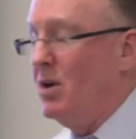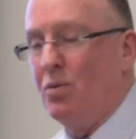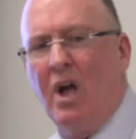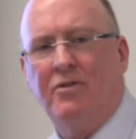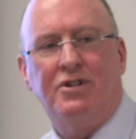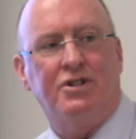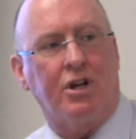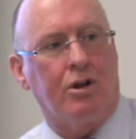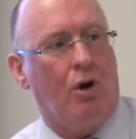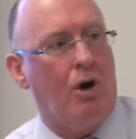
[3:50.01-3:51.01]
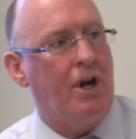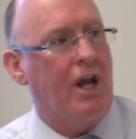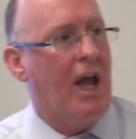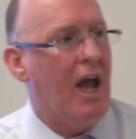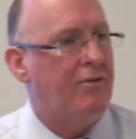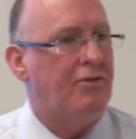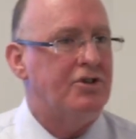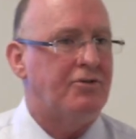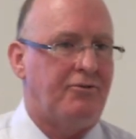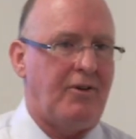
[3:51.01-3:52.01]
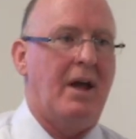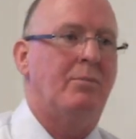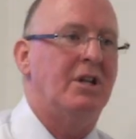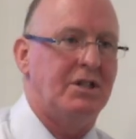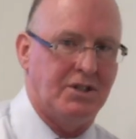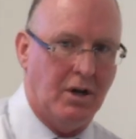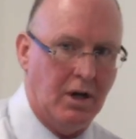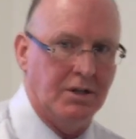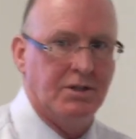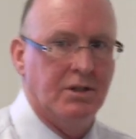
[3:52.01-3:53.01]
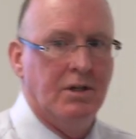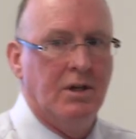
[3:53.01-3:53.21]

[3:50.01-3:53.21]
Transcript: We have a declining average family size.